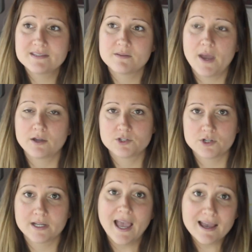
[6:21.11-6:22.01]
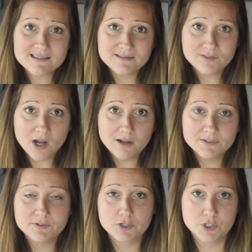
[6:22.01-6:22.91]
some extra gas
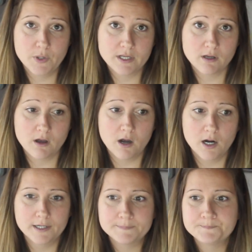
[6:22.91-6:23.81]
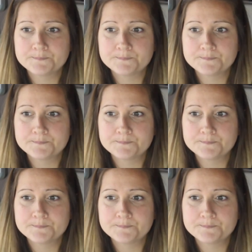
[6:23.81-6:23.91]
involved if you're towing a car.